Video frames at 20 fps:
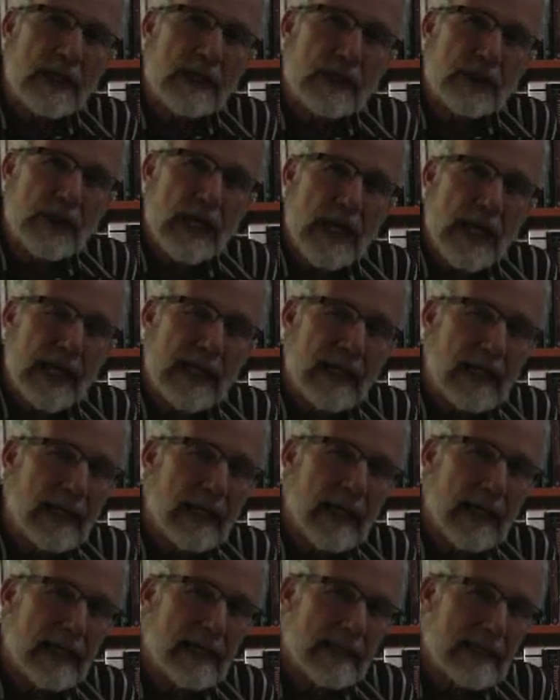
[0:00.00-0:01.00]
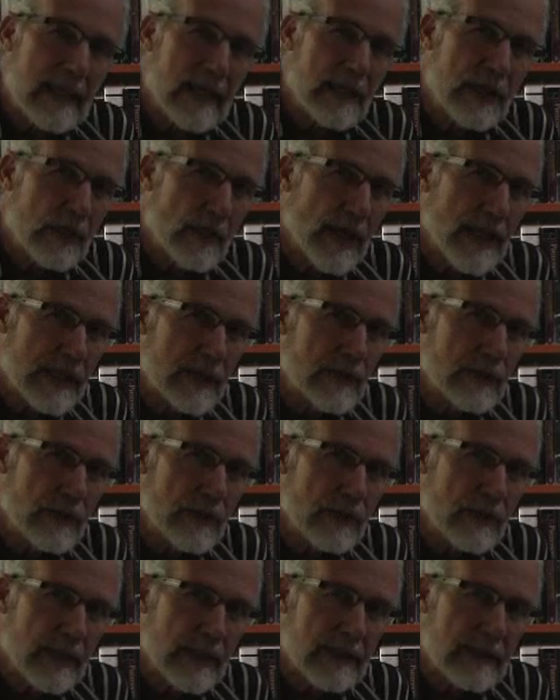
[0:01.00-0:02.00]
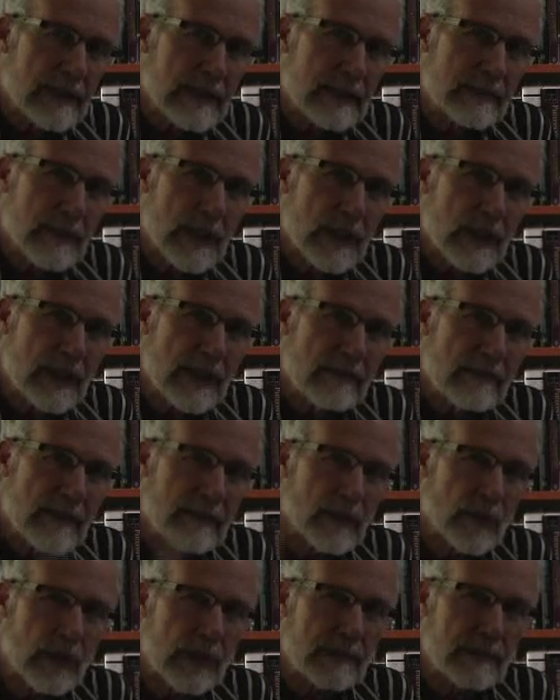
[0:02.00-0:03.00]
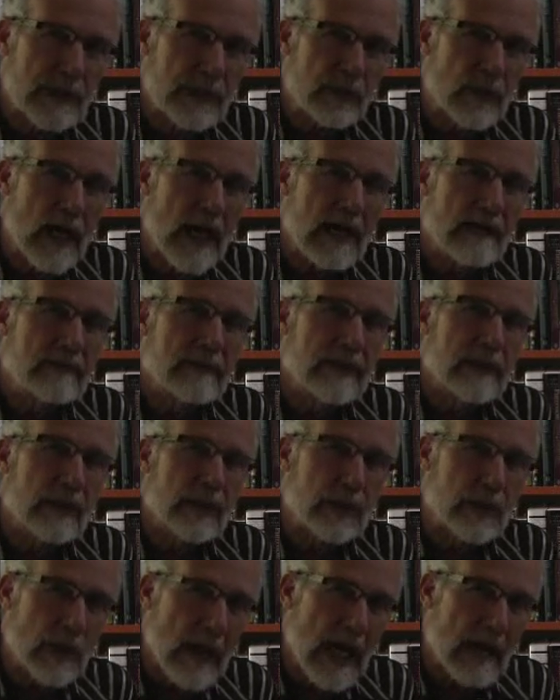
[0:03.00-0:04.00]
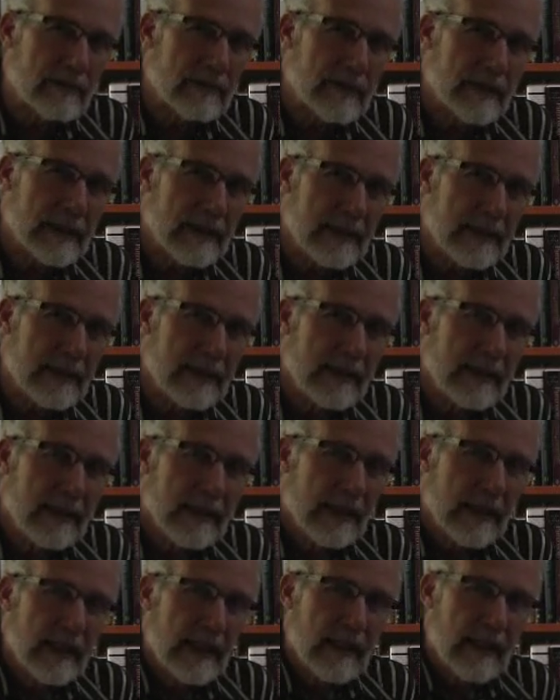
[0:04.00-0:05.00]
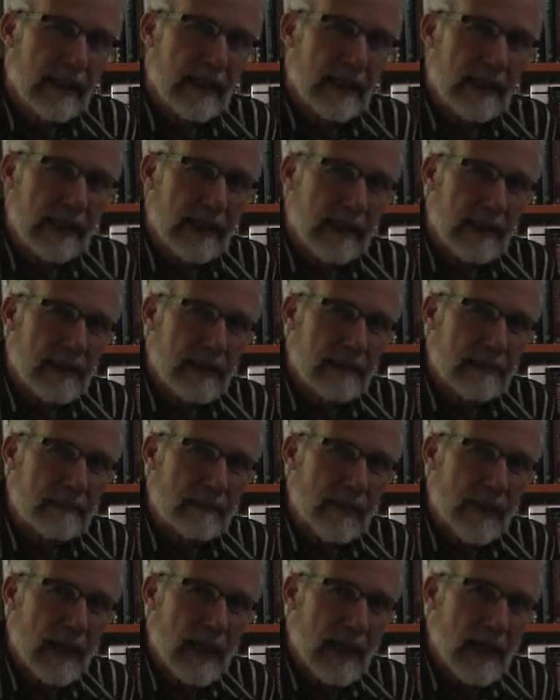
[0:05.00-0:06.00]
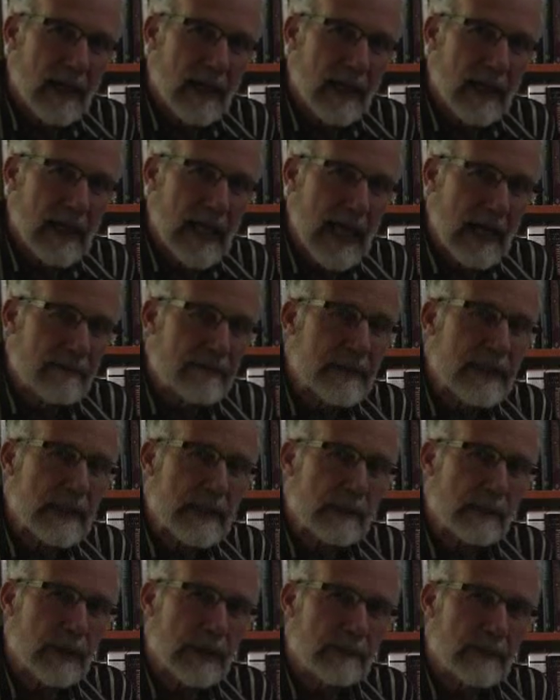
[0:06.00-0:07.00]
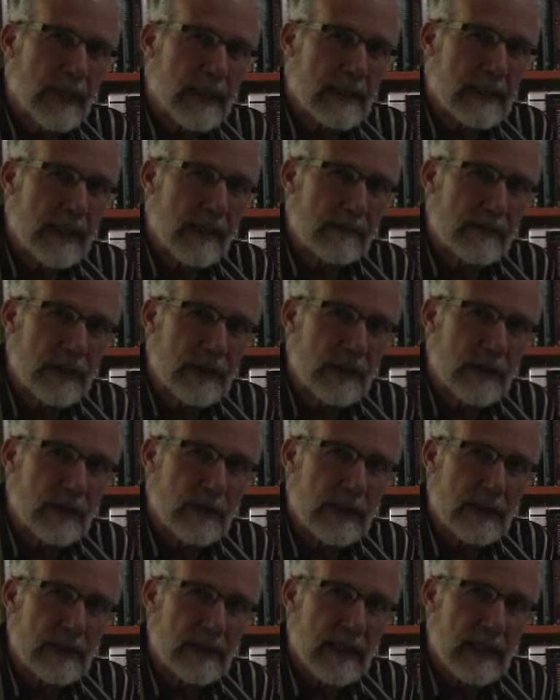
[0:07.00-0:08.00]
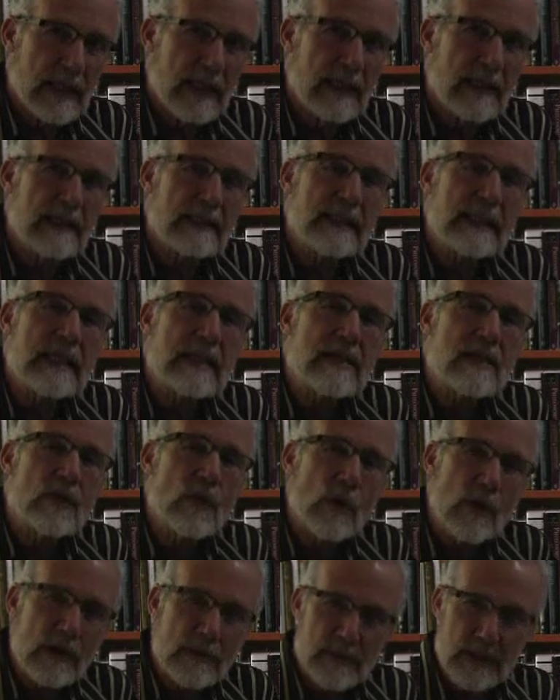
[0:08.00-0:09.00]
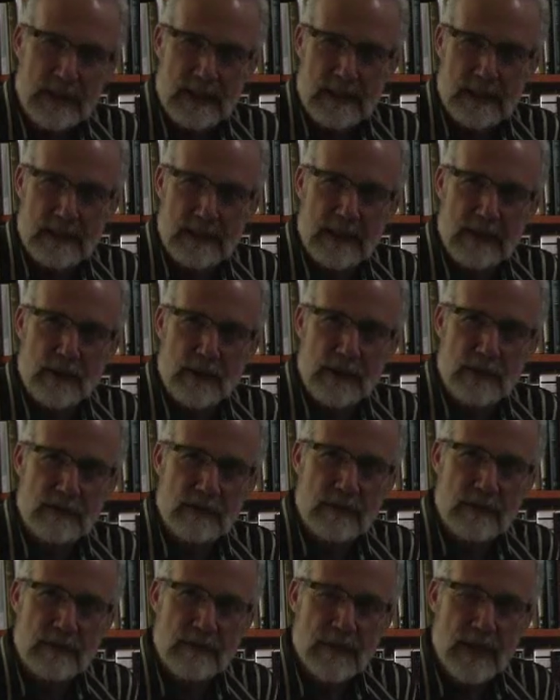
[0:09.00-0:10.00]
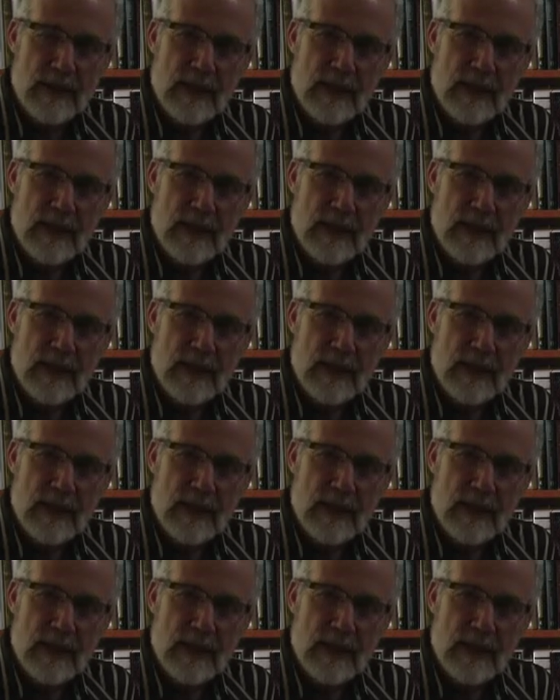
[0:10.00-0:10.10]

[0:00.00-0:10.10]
each day, and I, I, can tell you I do do this, especially if I'm going to be driving or traveling, um, I have disciplined myself to do this, and it is enormously useful